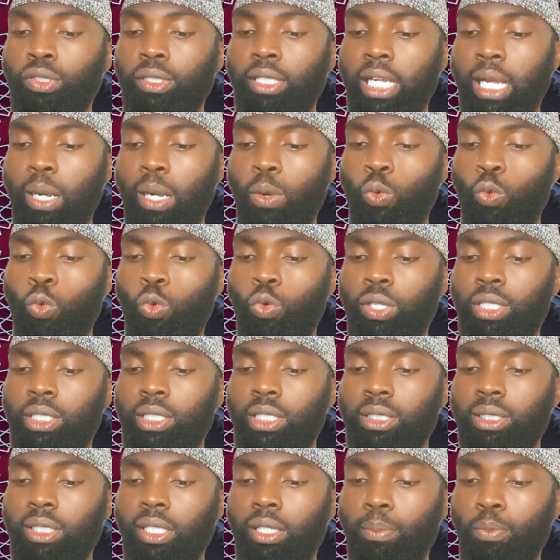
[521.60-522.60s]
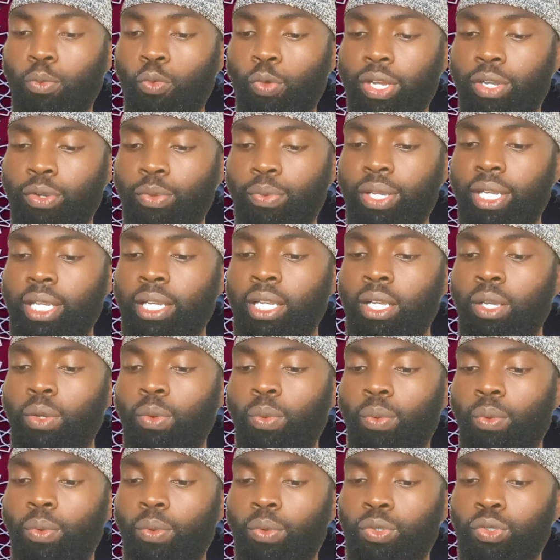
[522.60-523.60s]
Now, which is win-win.
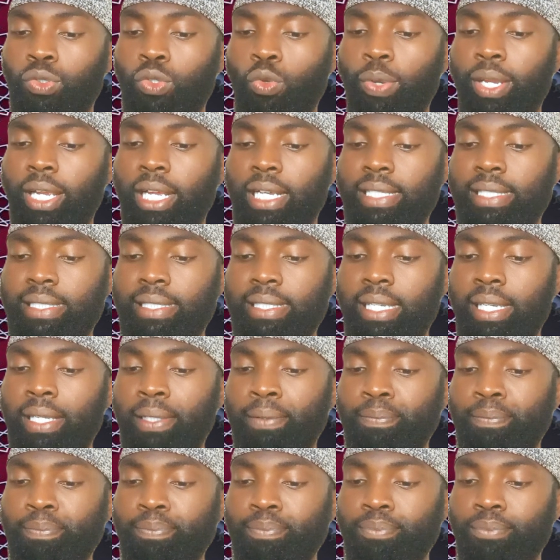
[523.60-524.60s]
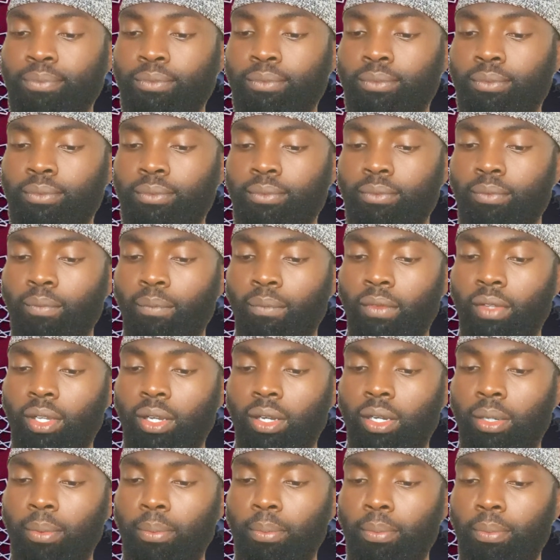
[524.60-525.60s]
So we can say
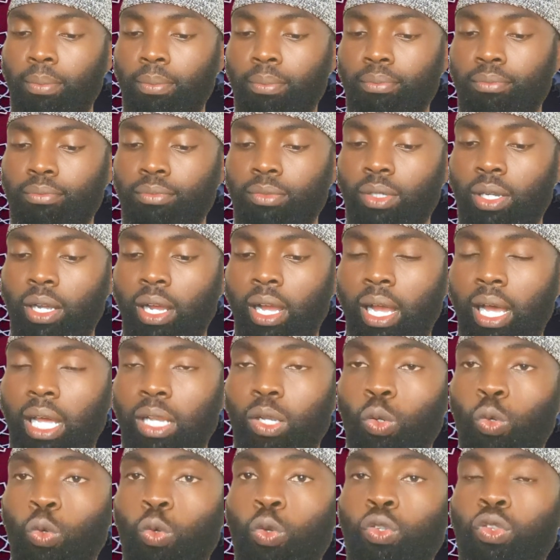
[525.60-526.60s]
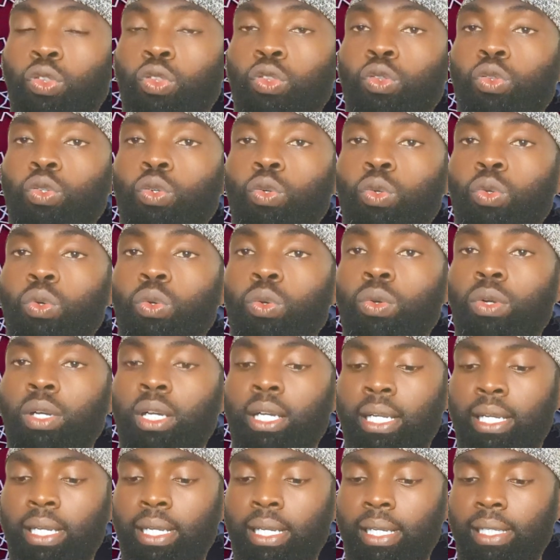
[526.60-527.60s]
al-qutnu.
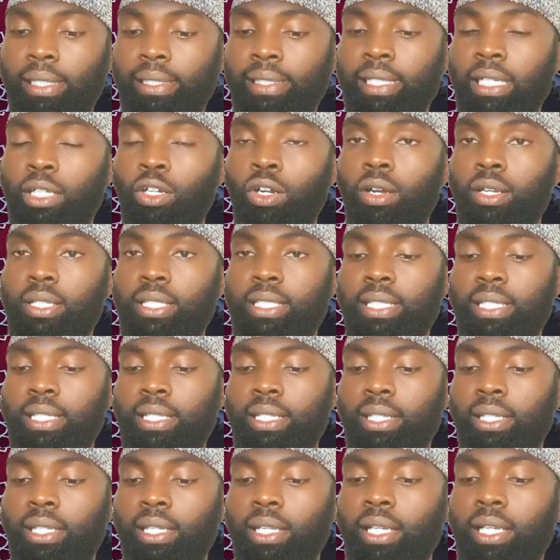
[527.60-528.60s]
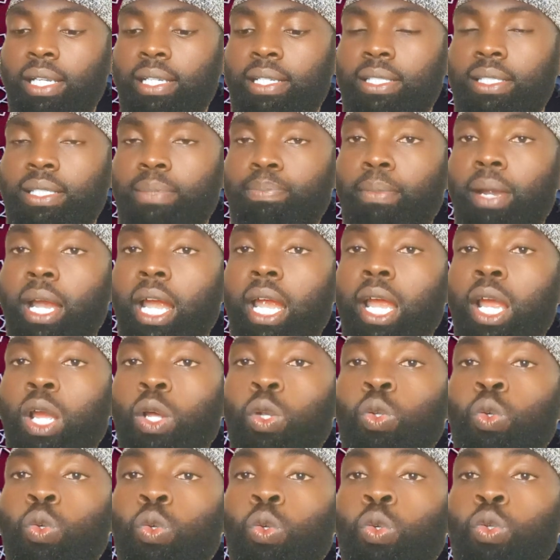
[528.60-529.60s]
The cotton is
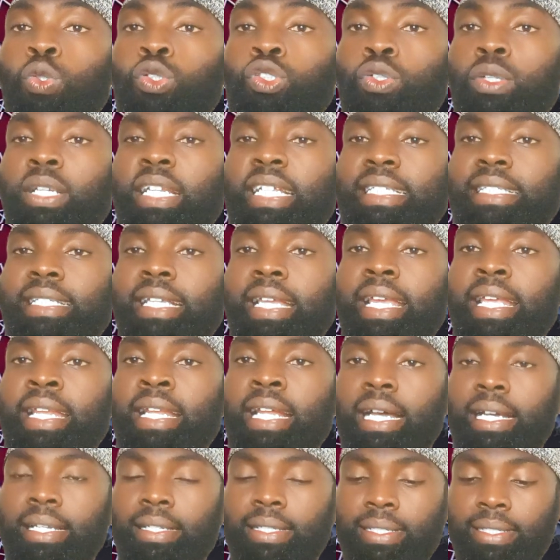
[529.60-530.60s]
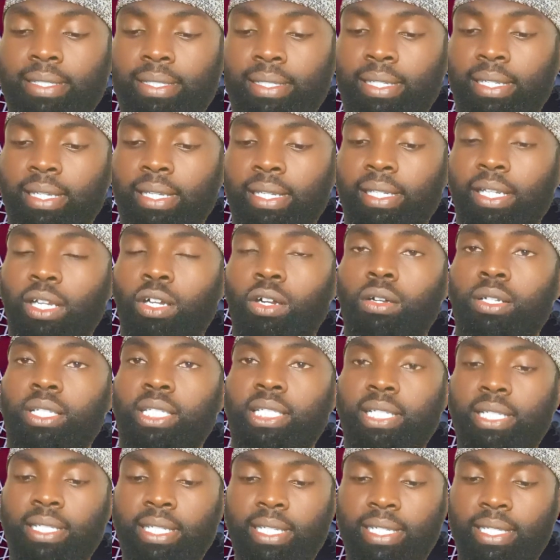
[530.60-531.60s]
mahlujun, is ginad. The
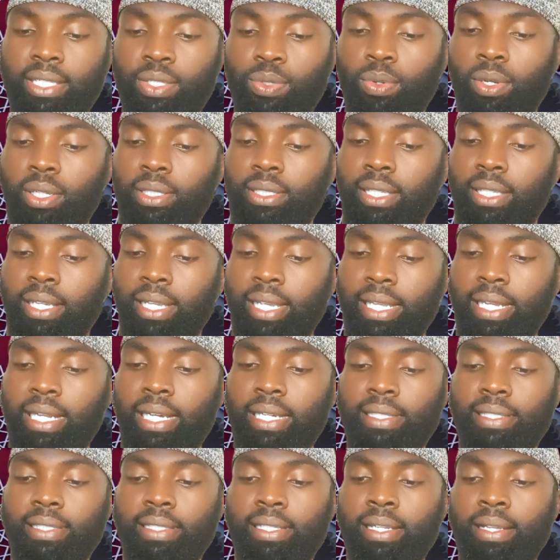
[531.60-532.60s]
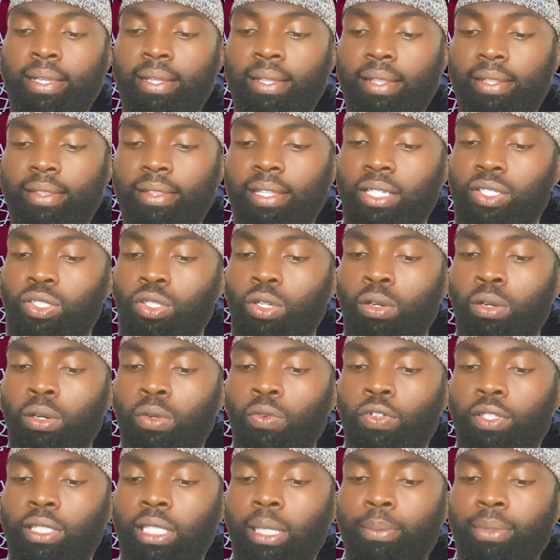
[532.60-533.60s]
cotton is what? Ginad. That's
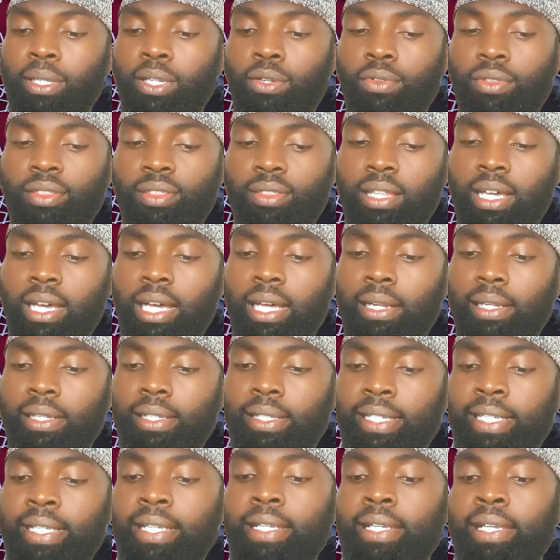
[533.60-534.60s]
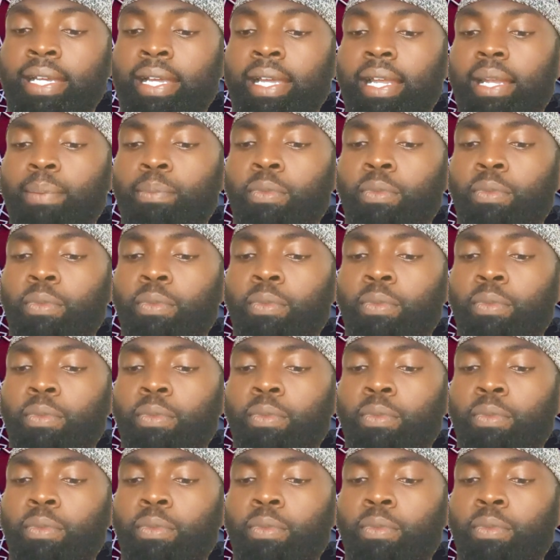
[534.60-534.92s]
all for Tamrinu Thani.